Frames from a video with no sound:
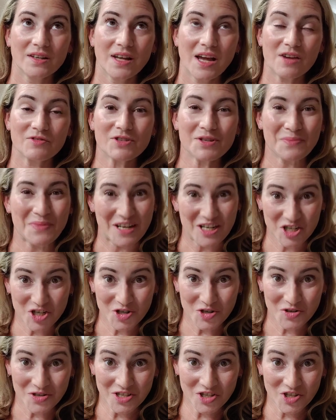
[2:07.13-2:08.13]
have some
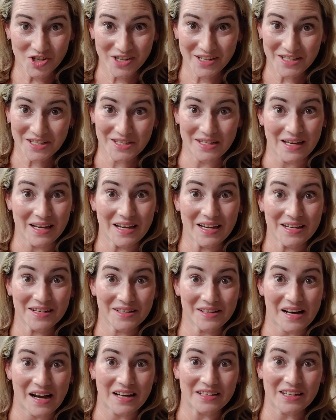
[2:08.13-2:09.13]
issues, should I
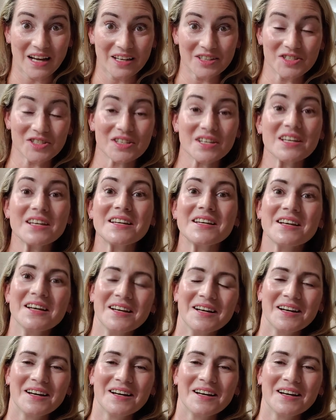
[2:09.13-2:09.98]
say, uh, nicely.